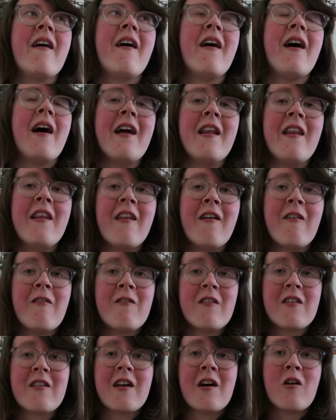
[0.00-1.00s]
I love
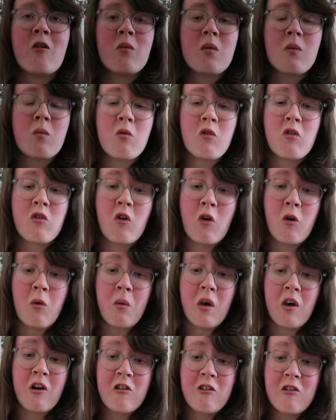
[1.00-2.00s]
this album so
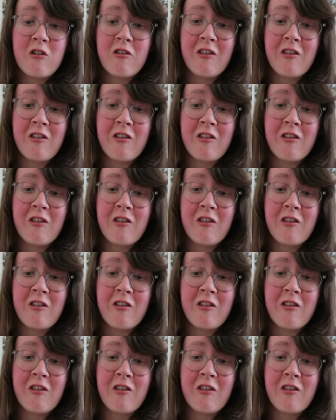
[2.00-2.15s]
much.